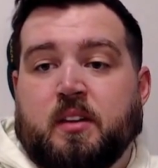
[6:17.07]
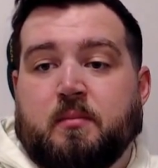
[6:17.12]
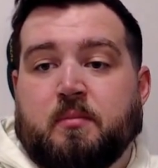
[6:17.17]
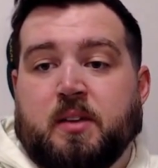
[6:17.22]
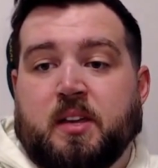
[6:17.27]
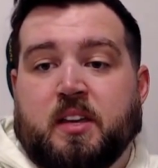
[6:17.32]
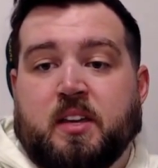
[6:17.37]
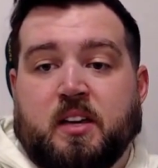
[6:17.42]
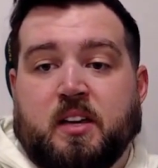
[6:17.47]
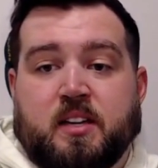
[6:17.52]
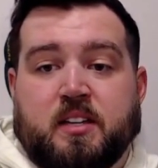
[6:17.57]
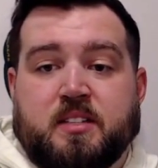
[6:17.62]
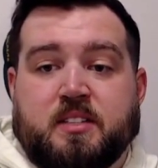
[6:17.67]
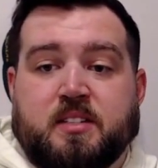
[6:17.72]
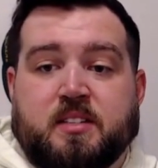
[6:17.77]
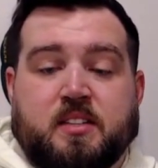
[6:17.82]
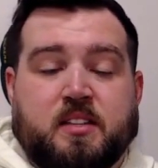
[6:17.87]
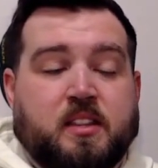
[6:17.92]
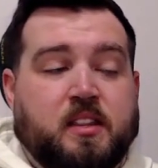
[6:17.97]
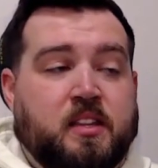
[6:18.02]

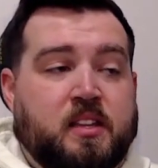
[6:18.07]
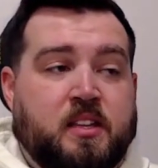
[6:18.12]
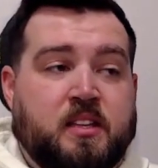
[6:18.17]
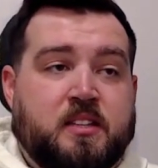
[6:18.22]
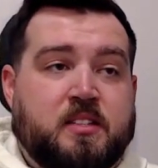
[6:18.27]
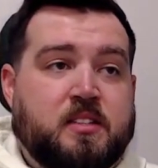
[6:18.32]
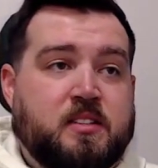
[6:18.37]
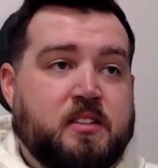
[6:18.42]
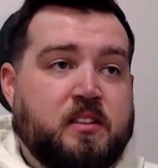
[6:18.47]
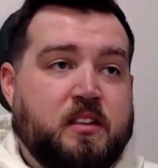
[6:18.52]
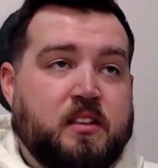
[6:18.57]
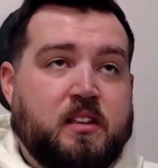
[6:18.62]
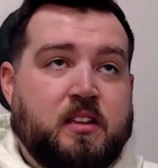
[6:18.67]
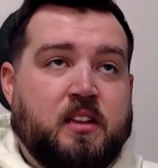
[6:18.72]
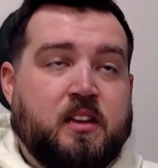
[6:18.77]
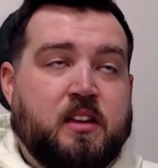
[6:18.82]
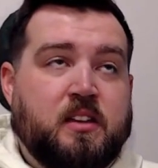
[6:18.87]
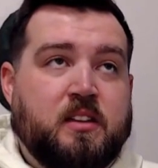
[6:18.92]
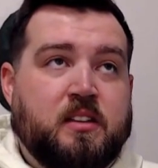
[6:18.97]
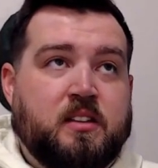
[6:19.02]
because
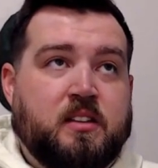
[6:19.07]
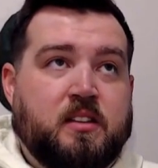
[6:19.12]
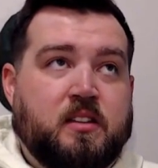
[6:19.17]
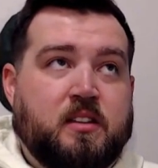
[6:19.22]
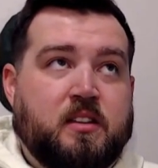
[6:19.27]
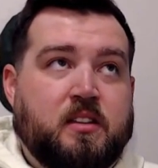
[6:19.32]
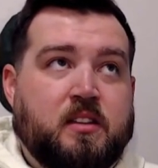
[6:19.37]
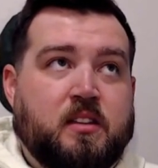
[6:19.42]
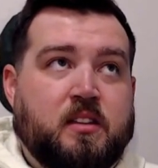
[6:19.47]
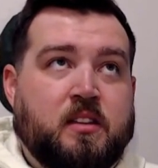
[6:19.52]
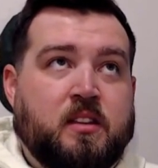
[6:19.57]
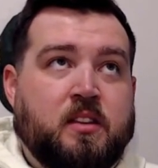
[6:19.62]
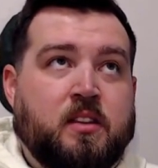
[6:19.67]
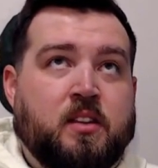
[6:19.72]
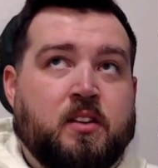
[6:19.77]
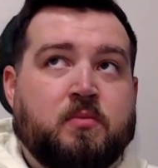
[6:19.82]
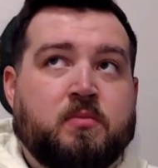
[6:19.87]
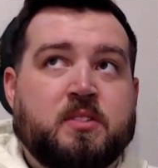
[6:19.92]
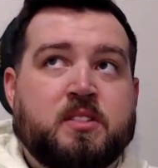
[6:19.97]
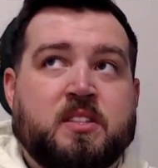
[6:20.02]

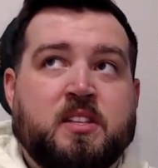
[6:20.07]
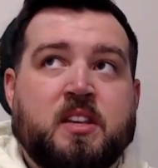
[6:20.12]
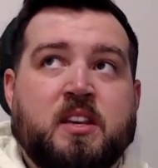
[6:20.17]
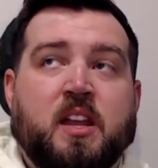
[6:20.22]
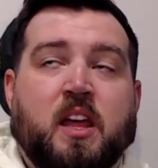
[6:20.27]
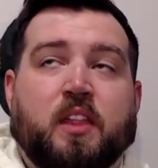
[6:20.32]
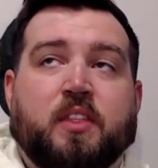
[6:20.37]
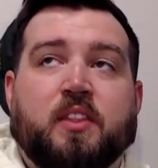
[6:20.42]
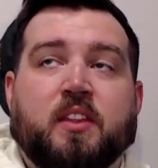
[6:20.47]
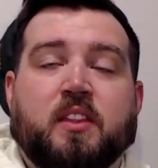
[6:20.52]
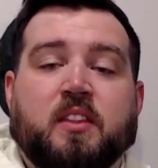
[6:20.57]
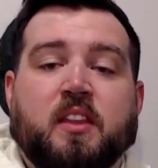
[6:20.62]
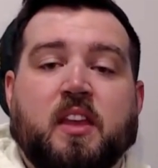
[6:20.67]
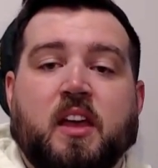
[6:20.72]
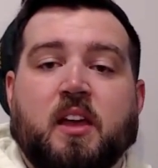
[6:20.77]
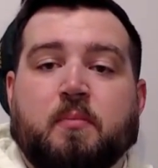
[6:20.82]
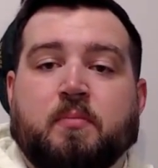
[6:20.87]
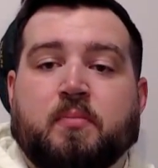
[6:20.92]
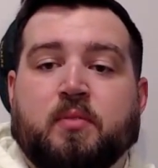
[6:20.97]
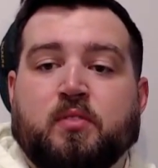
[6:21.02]
there was nothing
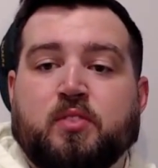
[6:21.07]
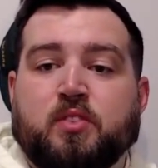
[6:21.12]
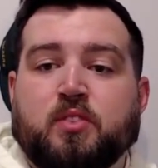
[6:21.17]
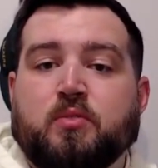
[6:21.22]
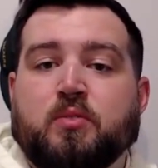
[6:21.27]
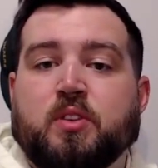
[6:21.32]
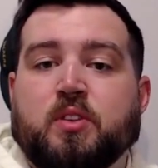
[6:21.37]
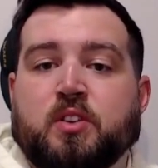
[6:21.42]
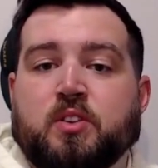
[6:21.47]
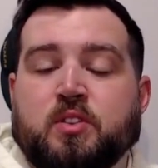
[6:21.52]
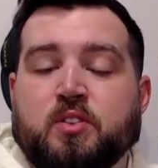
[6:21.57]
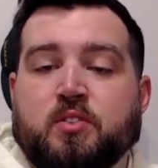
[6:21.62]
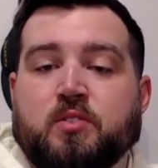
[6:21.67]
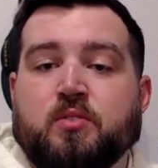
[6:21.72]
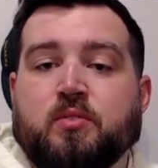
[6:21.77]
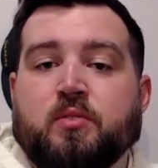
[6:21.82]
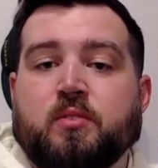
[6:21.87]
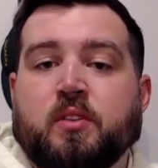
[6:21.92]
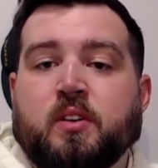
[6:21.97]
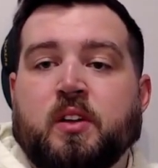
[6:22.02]
that Purdue could
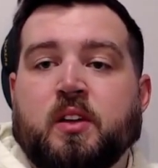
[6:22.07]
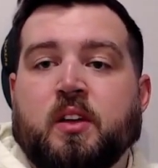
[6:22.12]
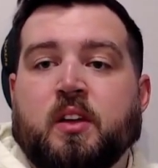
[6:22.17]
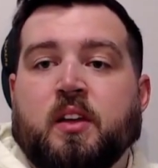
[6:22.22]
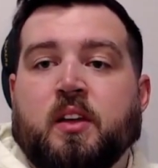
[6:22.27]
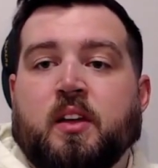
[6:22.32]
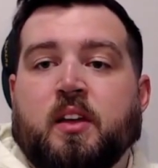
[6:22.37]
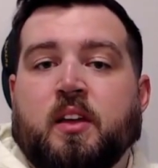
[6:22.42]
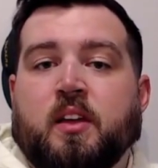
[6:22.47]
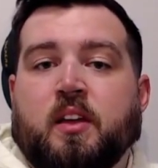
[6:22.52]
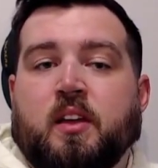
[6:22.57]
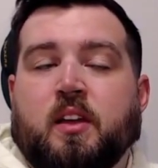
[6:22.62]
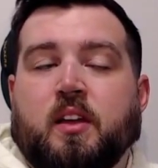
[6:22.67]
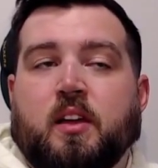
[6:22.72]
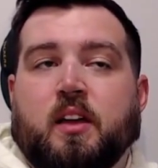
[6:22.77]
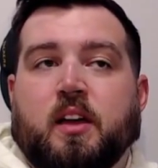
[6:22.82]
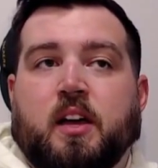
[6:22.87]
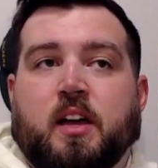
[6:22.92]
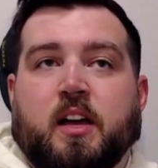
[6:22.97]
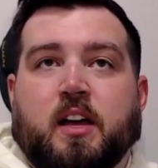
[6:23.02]
do
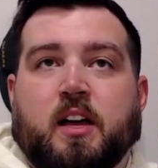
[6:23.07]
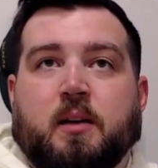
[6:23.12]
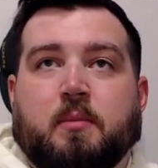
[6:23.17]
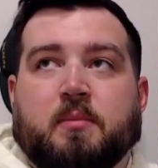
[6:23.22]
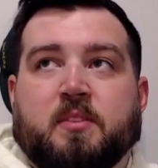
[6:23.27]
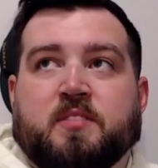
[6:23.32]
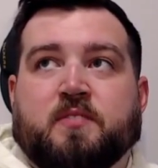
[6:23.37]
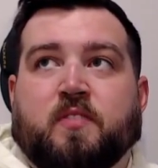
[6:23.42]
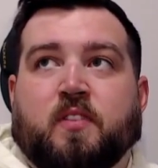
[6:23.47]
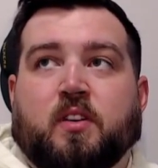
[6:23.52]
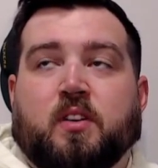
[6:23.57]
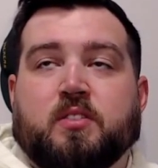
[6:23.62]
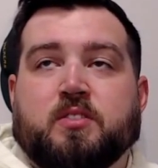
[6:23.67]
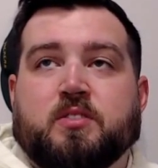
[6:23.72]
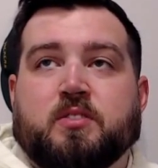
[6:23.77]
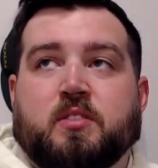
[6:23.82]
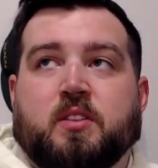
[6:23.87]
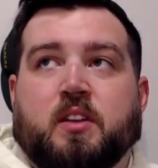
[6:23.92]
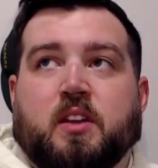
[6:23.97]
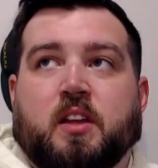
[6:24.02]
as far
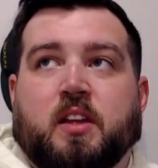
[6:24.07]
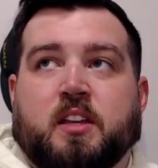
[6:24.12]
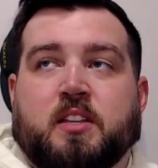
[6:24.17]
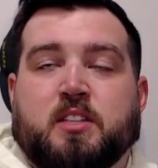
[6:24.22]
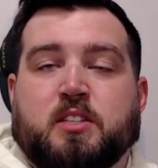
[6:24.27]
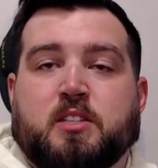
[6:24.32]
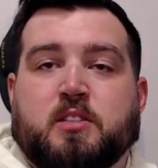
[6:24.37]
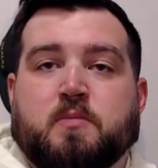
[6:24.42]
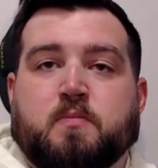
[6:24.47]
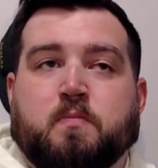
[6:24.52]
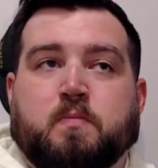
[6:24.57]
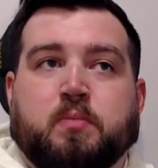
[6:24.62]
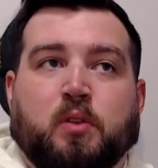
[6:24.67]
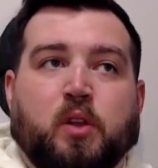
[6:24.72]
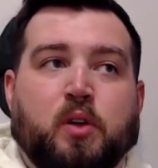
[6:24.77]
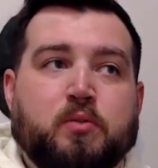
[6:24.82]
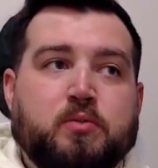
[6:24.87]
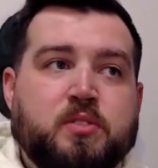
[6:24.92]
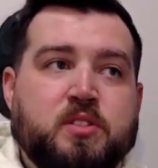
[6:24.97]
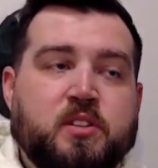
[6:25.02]
as
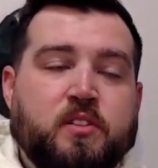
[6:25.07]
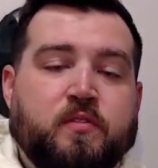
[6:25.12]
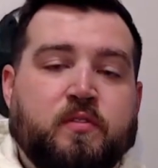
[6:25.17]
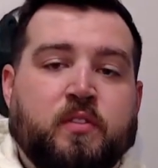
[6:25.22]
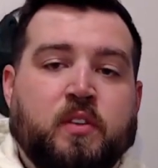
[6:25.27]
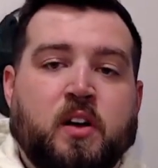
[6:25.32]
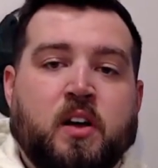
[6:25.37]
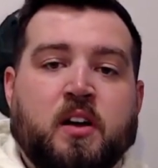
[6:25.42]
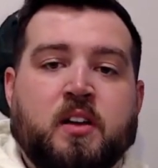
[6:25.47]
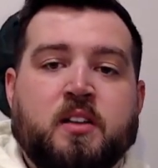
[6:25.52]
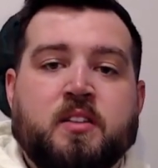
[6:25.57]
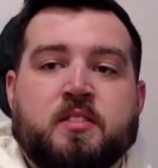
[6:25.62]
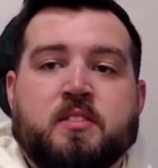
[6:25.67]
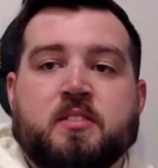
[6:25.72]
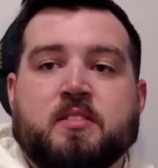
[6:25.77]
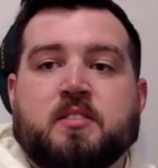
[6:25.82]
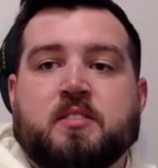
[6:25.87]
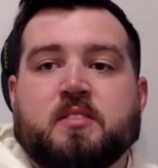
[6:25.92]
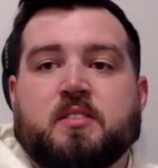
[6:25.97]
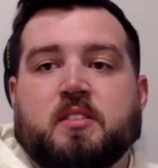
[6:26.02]
explosive
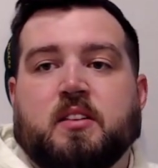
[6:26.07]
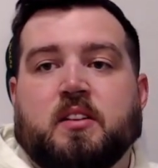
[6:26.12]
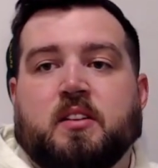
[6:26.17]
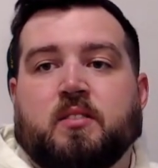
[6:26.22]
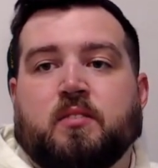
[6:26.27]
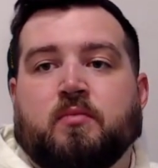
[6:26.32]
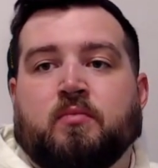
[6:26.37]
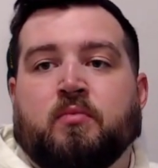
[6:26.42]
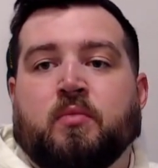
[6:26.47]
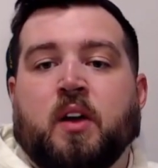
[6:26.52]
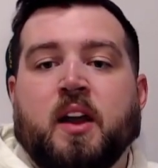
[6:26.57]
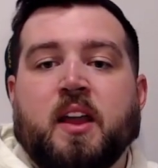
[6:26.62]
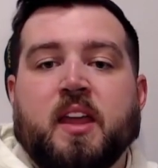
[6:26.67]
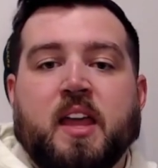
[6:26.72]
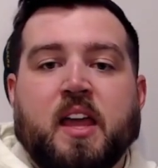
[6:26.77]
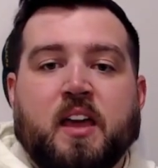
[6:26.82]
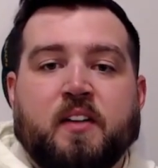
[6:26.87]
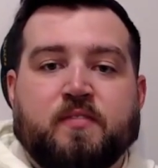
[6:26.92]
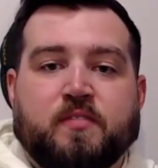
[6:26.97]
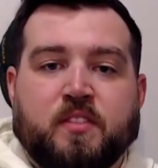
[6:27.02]
runs,
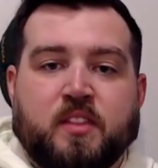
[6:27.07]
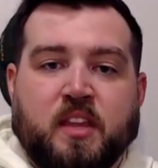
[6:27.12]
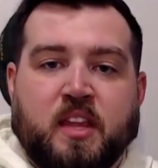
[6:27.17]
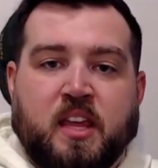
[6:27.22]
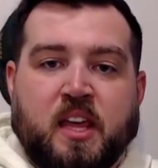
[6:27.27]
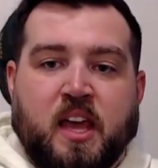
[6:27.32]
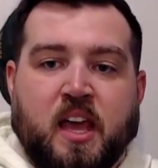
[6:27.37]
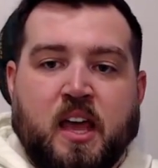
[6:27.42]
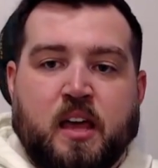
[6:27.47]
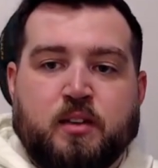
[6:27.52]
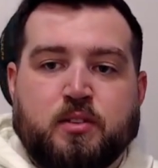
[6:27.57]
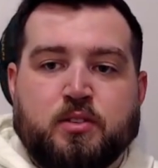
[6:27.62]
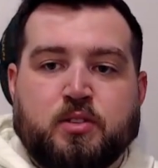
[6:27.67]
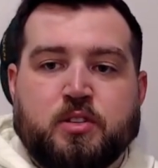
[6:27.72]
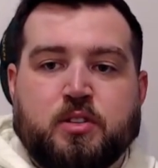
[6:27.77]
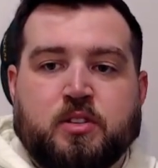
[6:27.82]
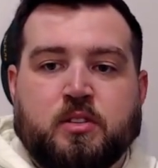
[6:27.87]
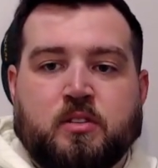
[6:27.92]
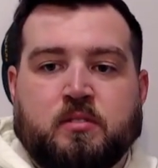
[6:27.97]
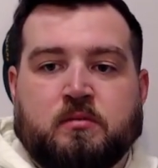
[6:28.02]
running after the
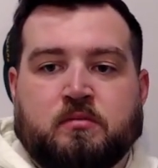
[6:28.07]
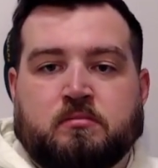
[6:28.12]
catch.